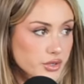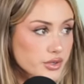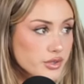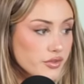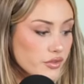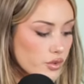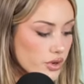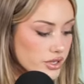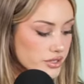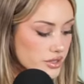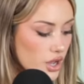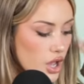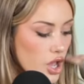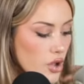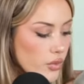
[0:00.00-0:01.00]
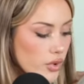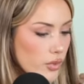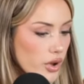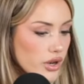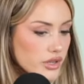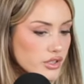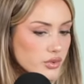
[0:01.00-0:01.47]
or divorce, we
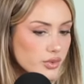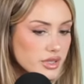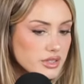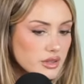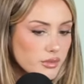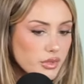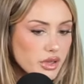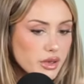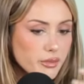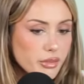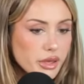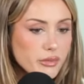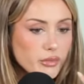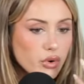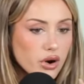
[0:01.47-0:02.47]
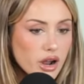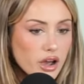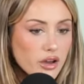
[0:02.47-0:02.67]
wanted to read something a bit more